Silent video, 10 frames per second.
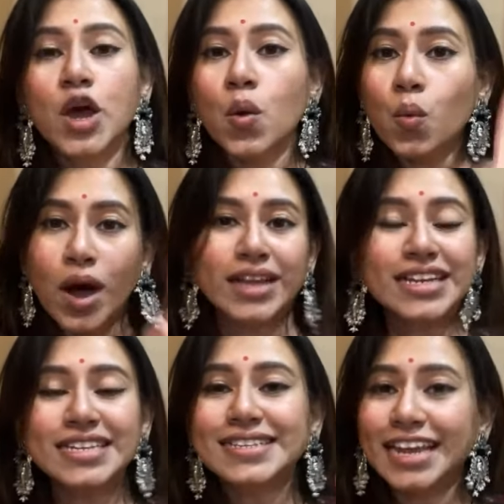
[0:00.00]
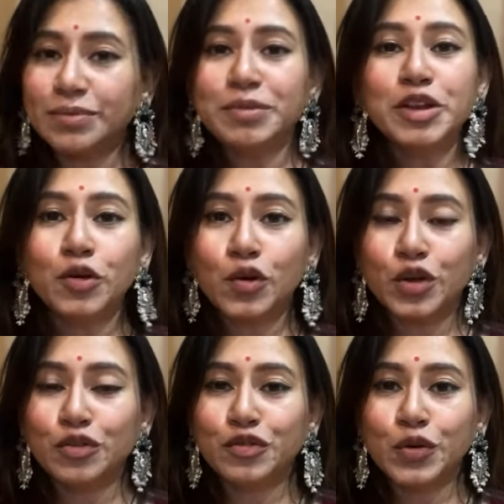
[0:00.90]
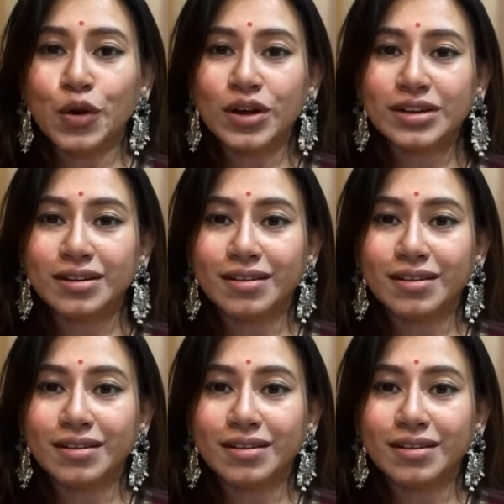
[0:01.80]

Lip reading: One is, let me know if you're